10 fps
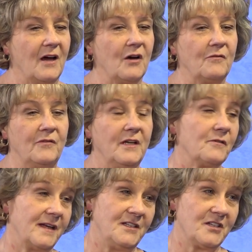
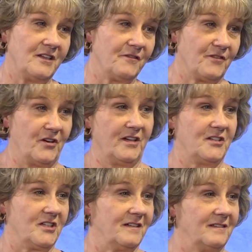rearranging your
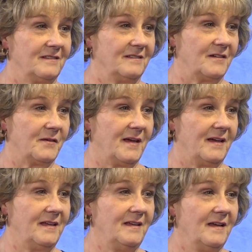furniture,
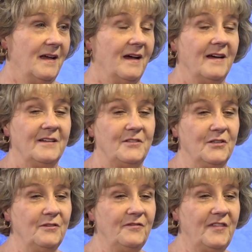okay?
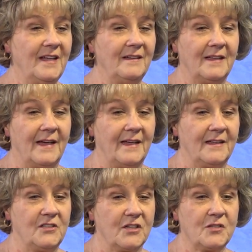Don't feel like
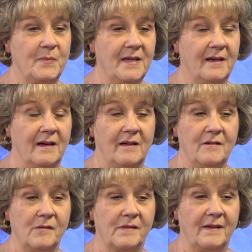just
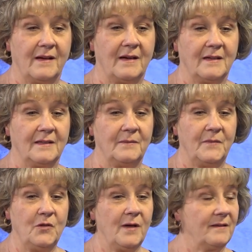because
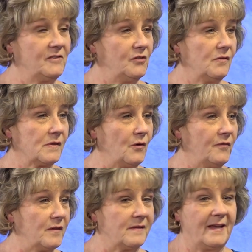you have two
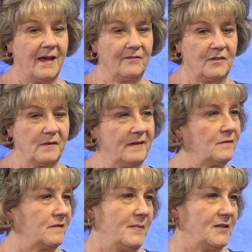sofas, they have to
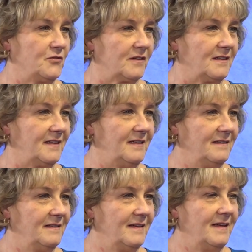sit symmetrically.
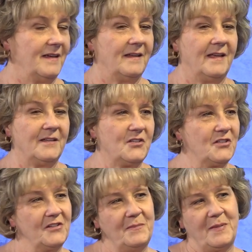It
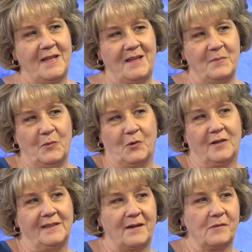should be more
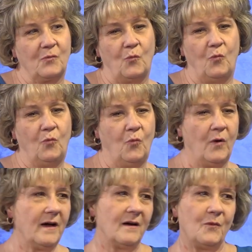or less,
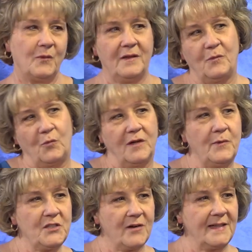what are
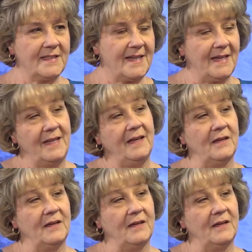we trying to take